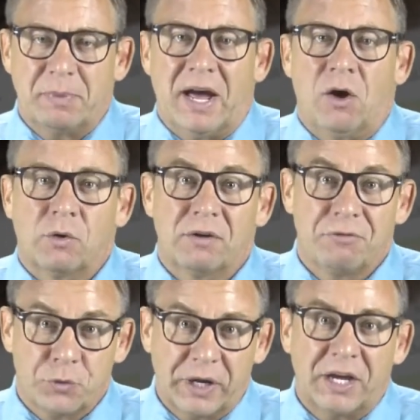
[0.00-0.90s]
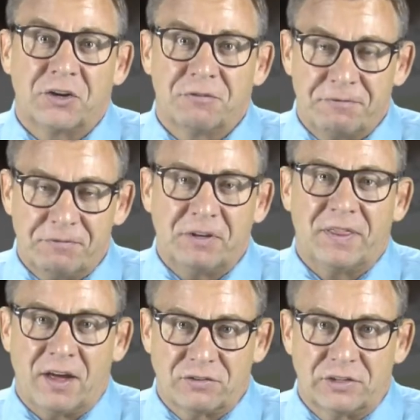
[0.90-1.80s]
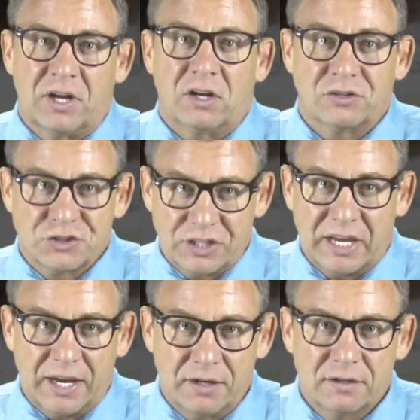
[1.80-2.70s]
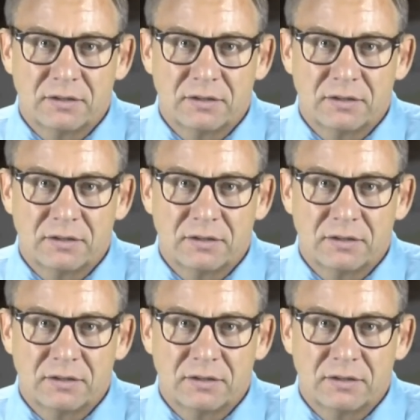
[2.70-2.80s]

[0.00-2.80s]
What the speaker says: power of $350,000 today.